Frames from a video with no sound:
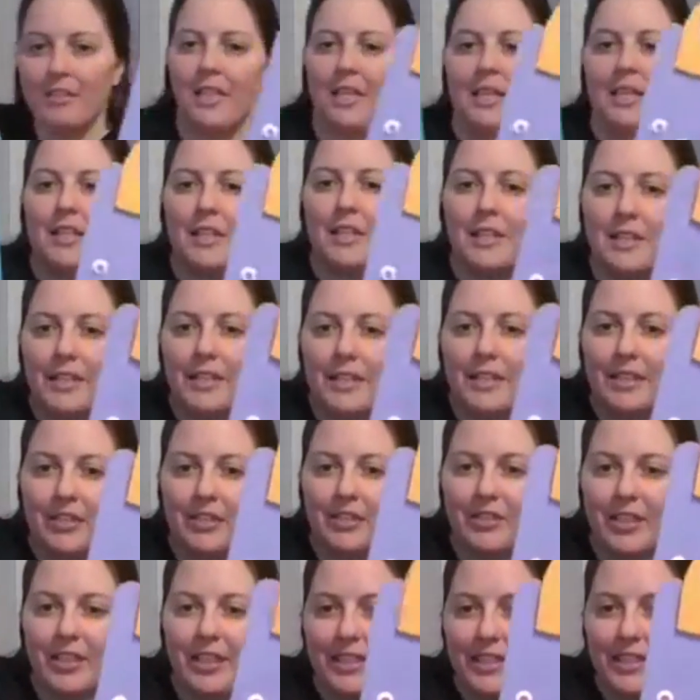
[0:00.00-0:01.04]
and a
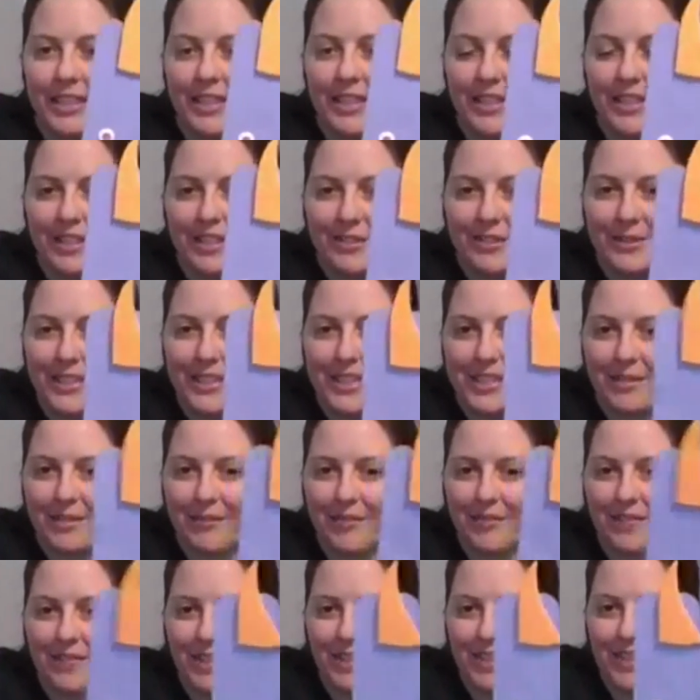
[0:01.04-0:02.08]
little kid here with
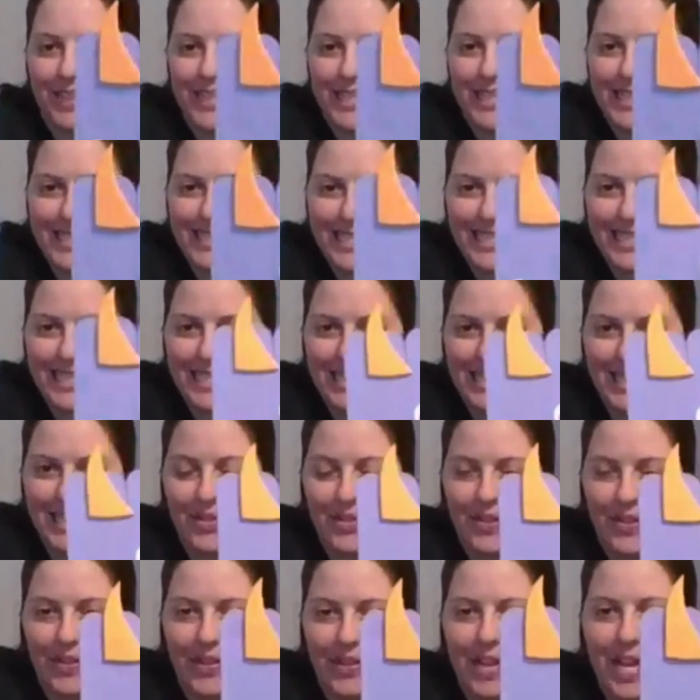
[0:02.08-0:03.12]
some funky
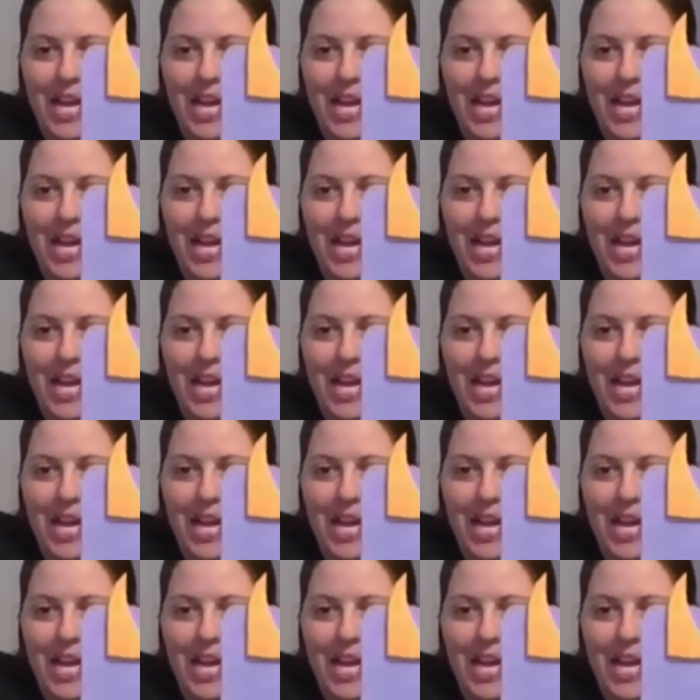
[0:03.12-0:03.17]
teeth.